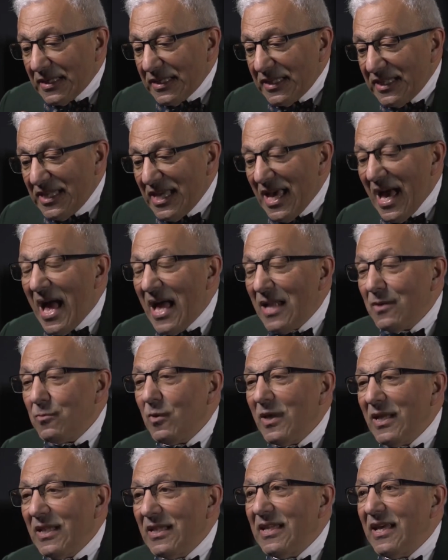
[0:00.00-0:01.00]
Can
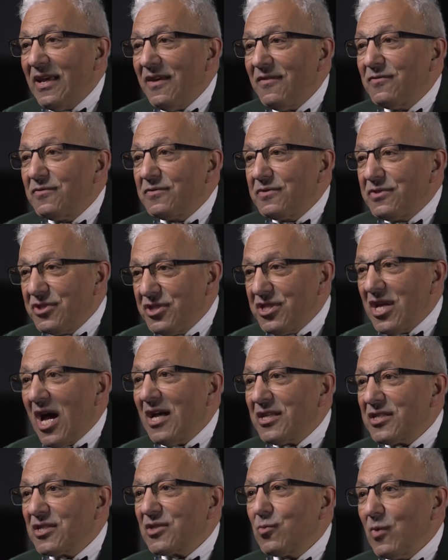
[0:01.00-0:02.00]
we live
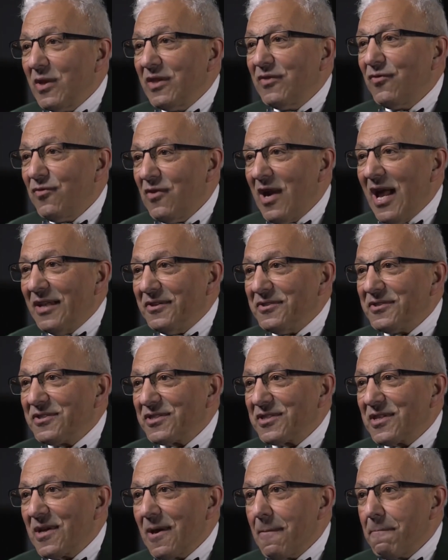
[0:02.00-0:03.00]
just with
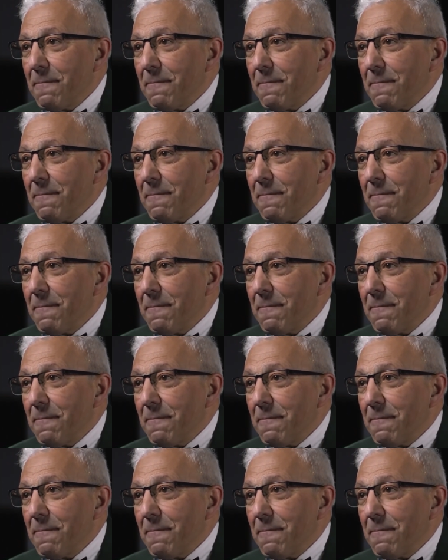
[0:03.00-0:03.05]
friends?